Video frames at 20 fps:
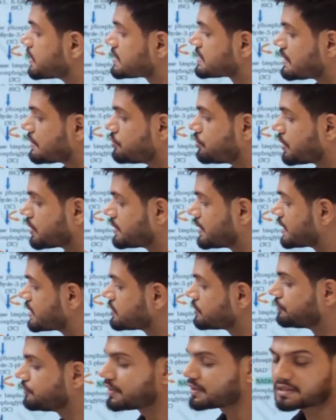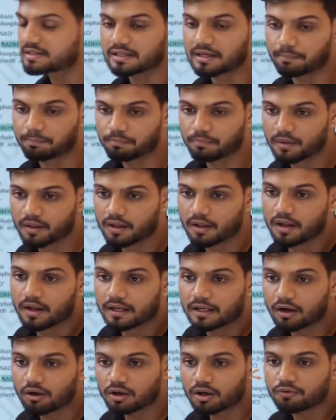step, student. That is the first step.
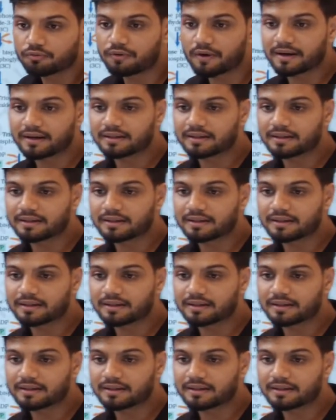Now if I